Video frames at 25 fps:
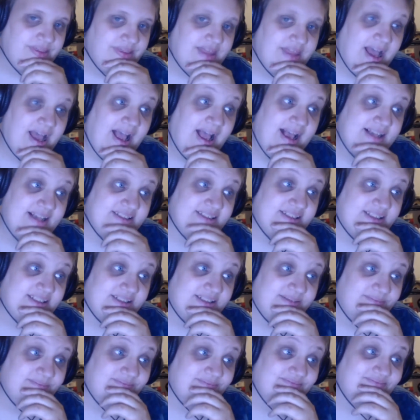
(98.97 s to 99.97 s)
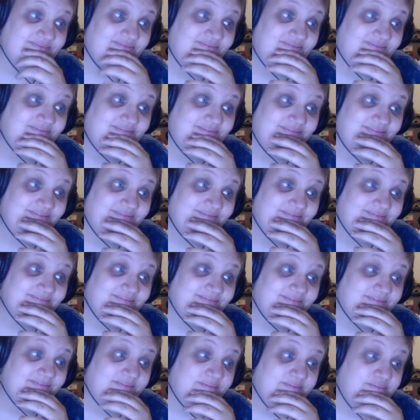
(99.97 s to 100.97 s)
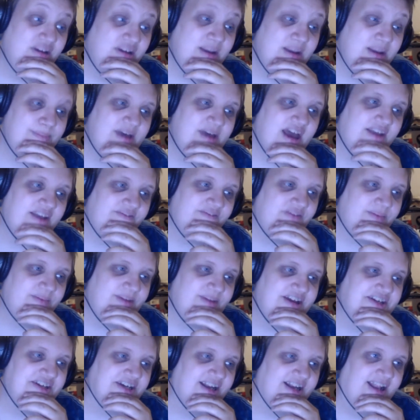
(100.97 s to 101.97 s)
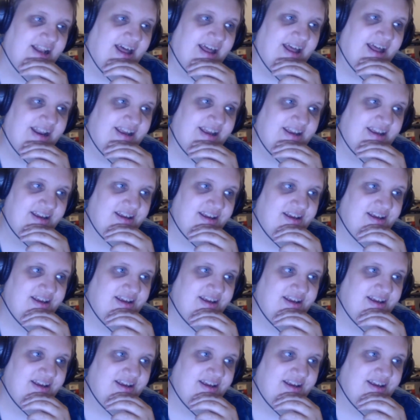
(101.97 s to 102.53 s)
that has some pretty bad information on it.